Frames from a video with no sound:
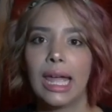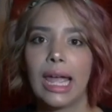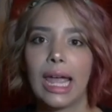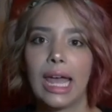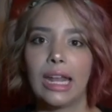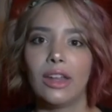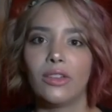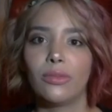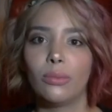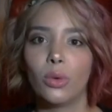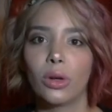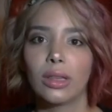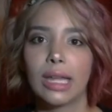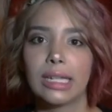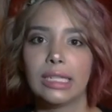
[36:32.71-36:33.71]
and if
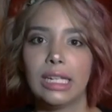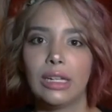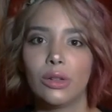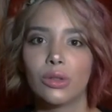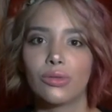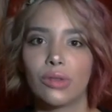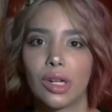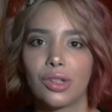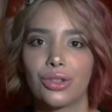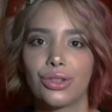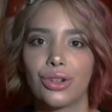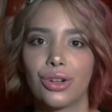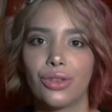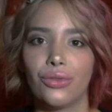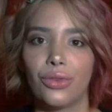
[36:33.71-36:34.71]
more Latinos
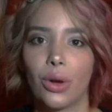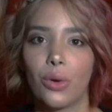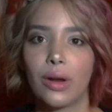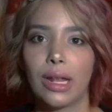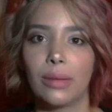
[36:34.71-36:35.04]
register to vote